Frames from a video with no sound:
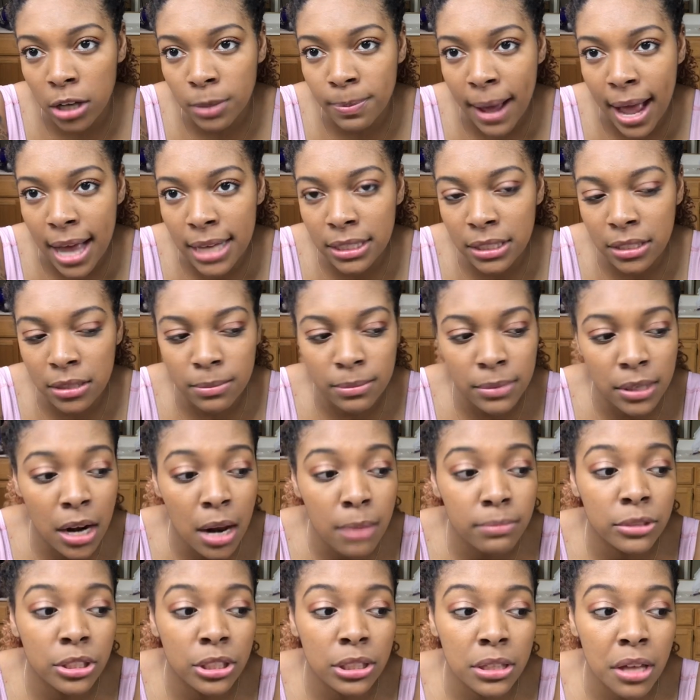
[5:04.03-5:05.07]
past him. And I
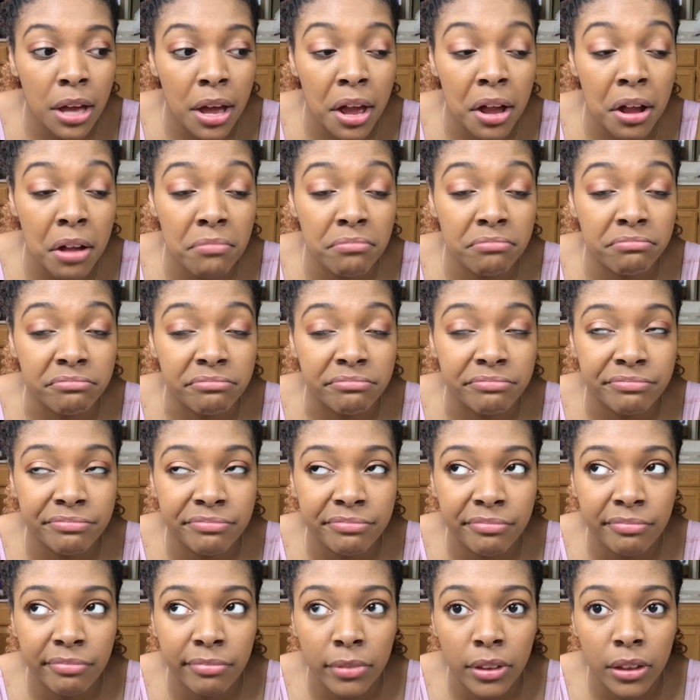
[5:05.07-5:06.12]
was just like,
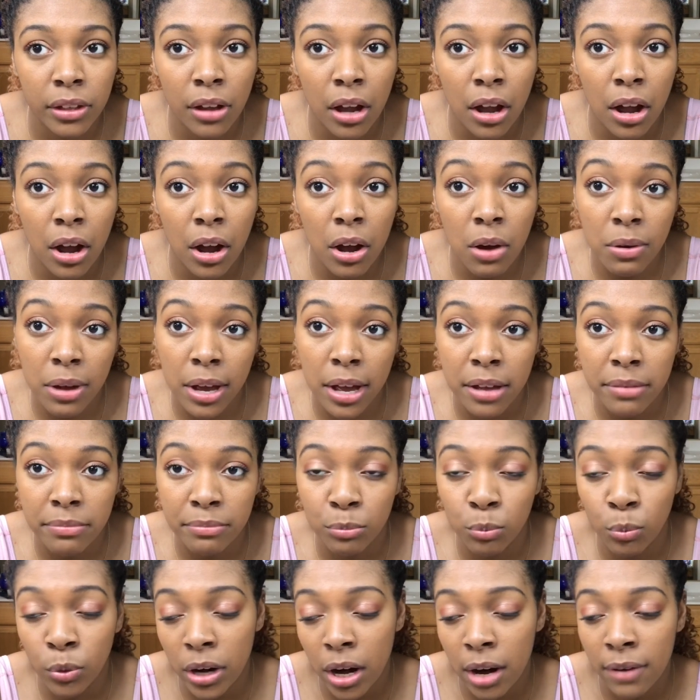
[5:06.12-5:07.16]
okay,
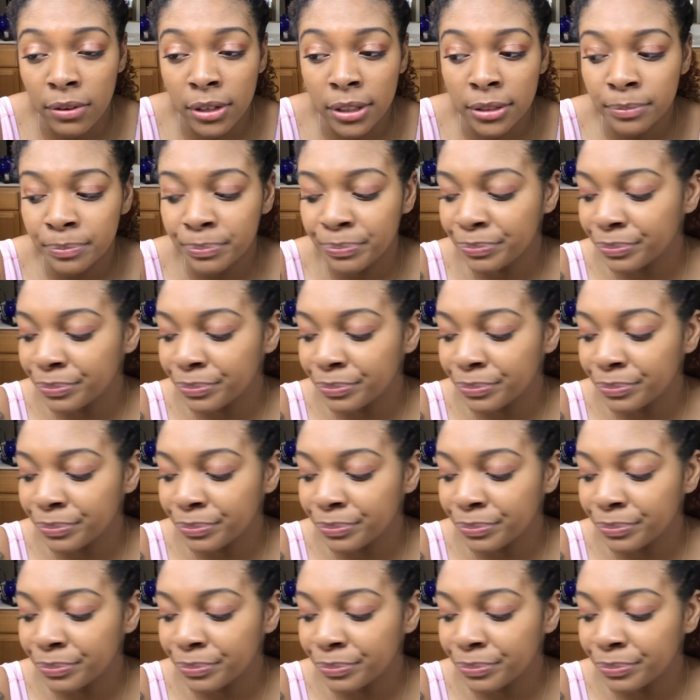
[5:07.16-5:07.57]
whatever.